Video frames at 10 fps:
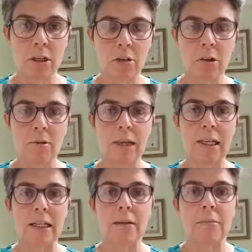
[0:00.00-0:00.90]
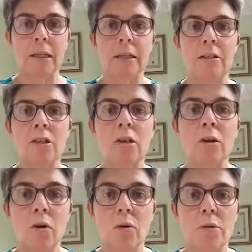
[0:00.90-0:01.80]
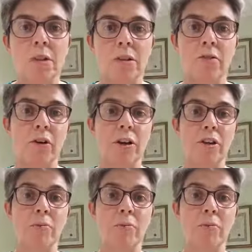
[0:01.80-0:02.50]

There's loads of stuff out there.